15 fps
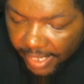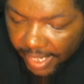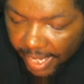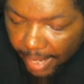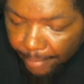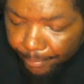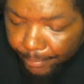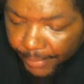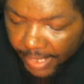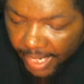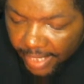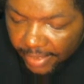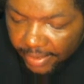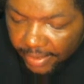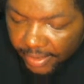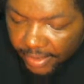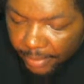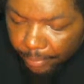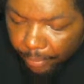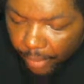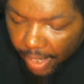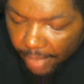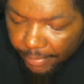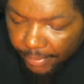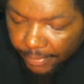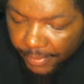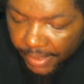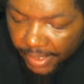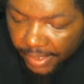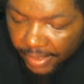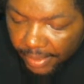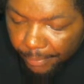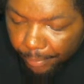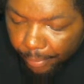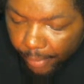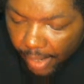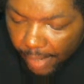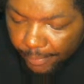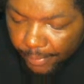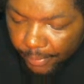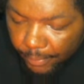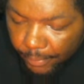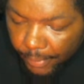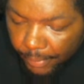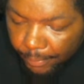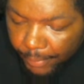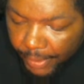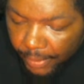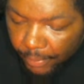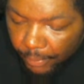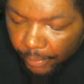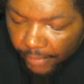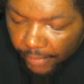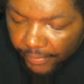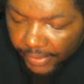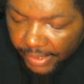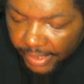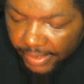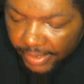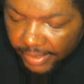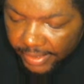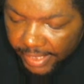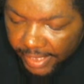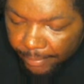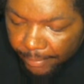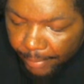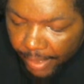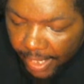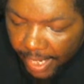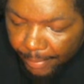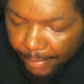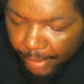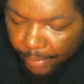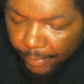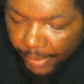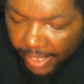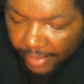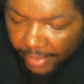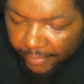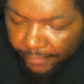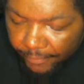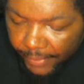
I'm not the problem. The problem will be whoever is standing behind me when and